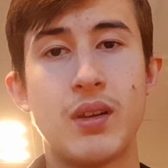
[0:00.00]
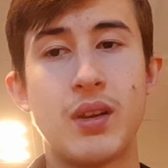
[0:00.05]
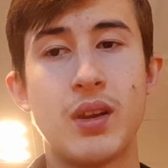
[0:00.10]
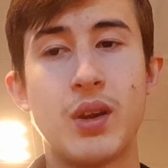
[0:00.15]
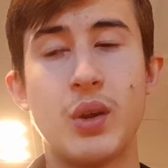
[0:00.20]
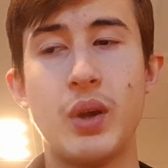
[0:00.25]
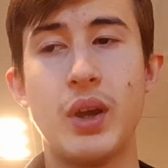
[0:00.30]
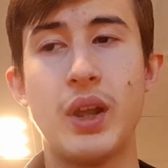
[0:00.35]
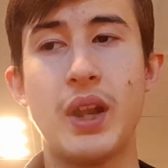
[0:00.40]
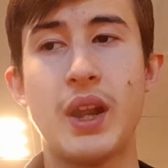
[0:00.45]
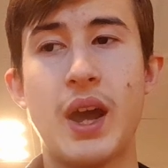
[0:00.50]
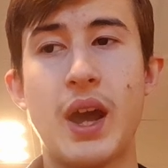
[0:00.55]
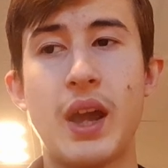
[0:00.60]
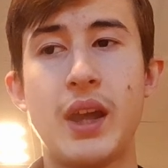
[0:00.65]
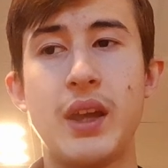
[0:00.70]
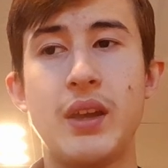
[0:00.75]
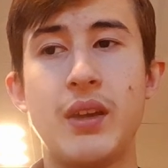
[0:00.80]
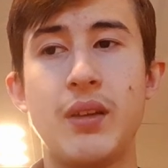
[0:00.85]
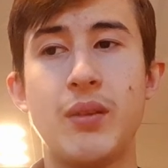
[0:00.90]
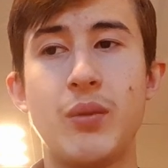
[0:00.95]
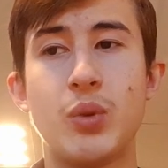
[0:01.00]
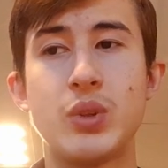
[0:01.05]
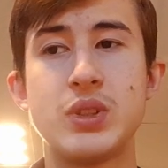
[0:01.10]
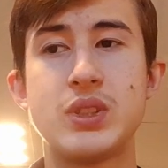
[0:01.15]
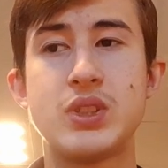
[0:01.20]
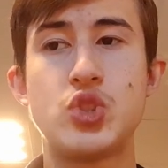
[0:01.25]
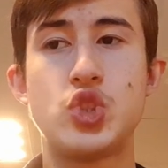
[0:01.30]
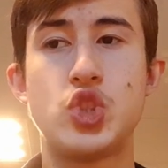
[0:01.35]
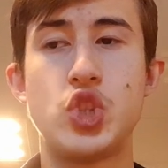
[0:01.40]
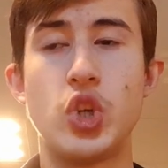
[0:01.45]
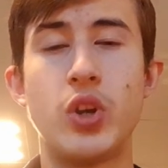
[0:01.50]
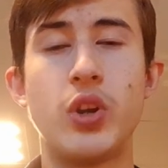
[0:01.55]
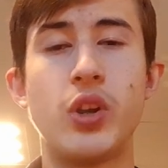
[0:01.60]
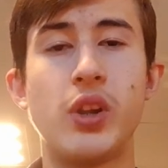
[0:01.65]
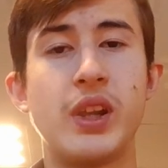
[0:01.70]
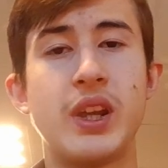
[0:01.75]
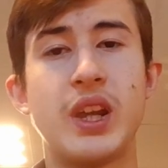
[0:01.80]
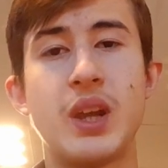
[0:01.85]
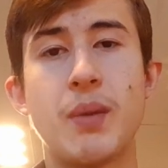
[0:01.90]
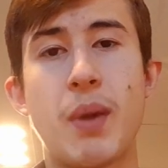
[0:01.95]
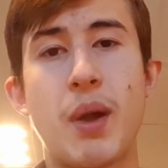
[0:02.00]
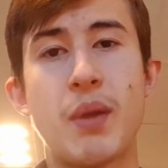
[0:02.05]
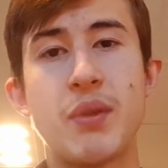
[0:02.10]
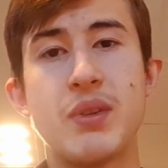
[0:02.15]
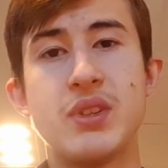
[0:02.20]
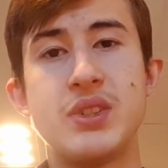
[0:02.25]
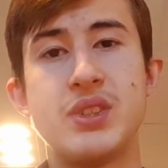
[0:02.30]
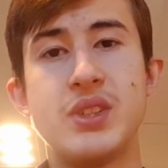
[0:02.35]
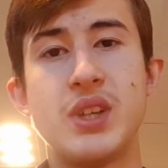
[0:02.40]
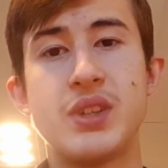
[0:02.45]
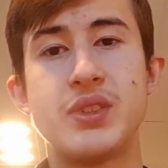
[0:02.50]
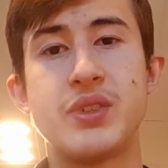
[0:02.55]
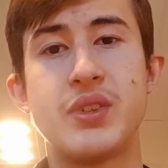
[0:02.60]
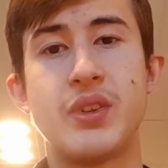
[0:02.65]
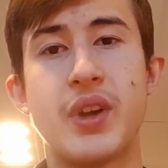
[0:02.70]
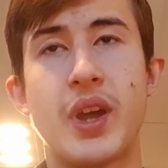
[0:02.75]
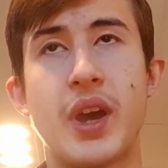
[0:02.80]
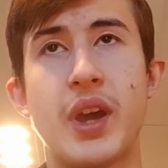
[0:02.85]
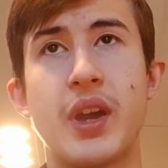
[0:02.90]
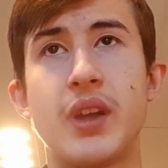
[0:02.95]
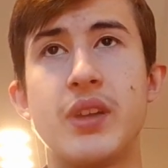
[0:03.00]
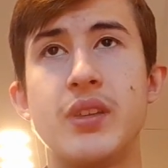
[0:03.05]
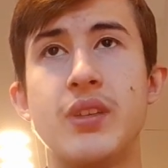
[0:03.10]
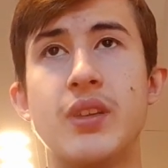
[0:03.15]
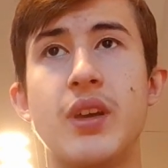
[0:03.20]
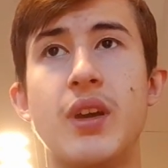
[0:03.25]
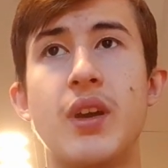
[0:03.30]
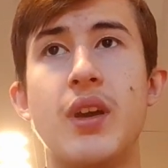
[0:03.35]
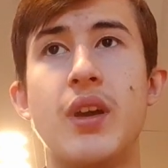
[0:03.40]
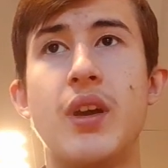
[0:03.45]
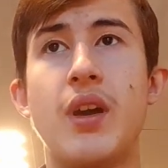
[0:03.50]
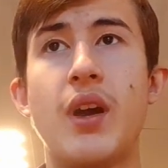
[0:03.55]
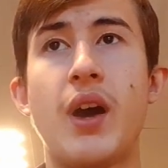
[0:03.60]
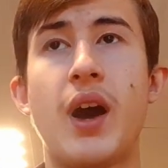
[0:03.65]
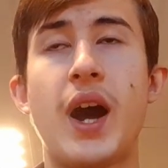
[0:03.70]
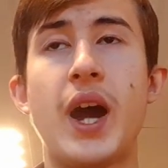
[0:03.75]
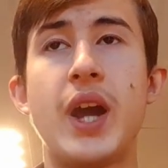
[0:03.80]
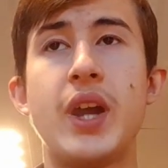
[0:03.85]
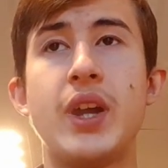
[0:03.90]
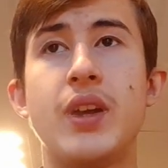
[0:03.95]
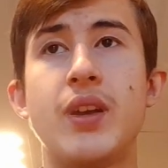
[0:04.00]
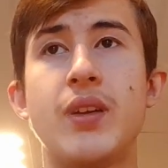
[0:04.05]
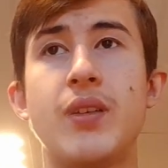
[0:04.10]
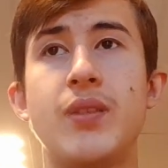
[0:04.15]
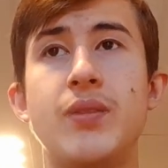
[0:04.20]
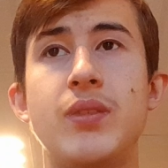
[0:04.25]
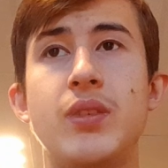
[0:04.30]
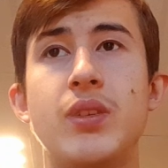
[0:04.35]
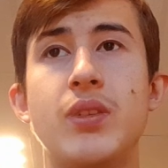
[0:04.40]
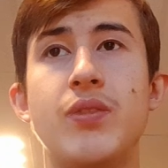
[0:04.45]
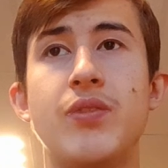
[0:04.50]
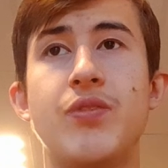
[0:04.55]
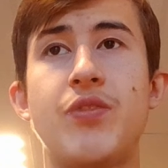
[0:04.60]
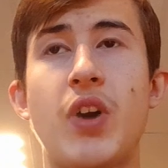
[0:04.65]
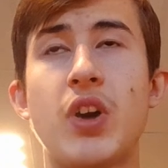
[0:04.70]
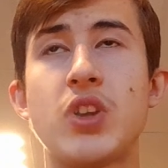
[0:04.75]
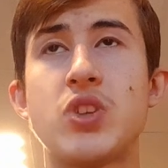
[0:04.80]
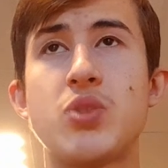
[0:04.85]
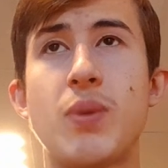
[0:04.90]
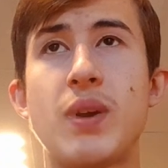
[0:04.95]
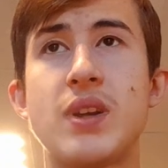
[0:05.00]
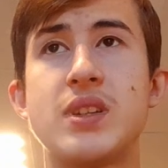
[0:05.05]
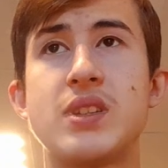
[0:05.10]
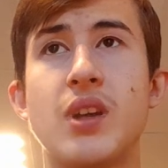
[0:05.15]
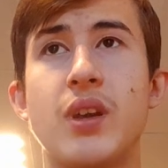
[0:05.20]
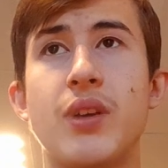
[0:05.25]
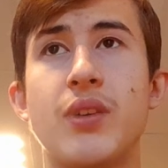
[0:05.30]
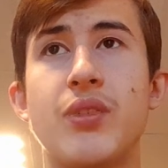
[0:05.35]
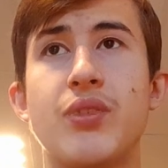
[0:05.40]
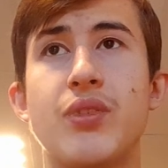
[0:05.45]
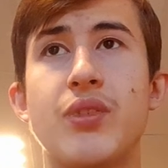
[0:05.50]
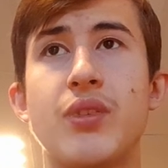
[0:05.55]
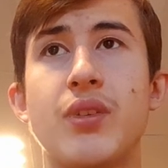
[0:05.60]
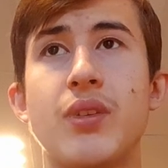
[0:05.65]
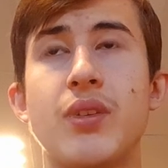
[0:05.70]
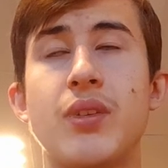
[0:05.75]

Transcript: And I was journaling about this yesterday, and I thought to myself,